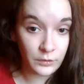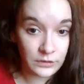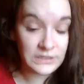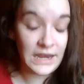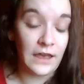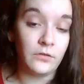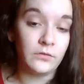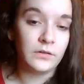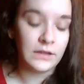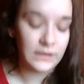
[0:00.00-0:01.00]
the hood
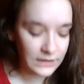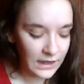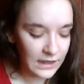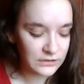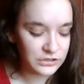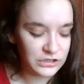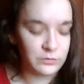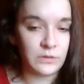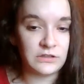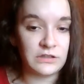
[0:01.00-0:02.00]
down. And
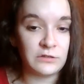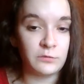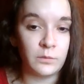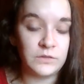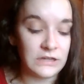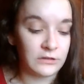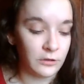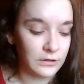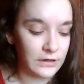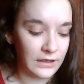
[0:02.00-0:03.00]
this one's this Jane the
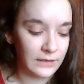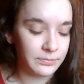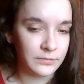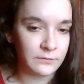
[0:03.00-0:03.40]
hood up,